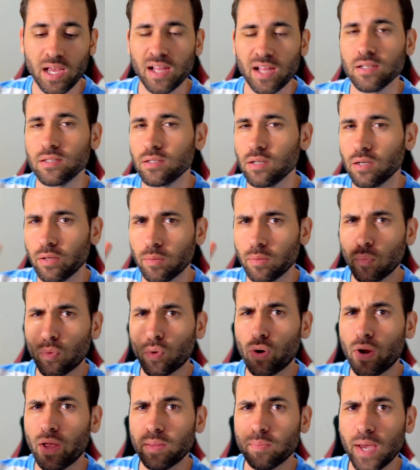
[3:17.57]
It's a little more
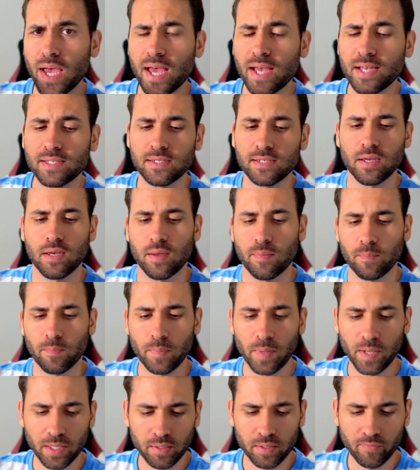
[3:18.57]
advanced,
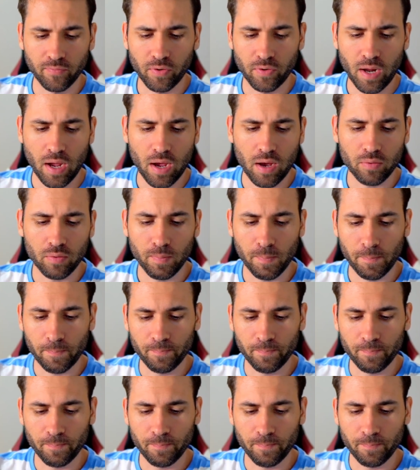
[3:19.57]
but for now,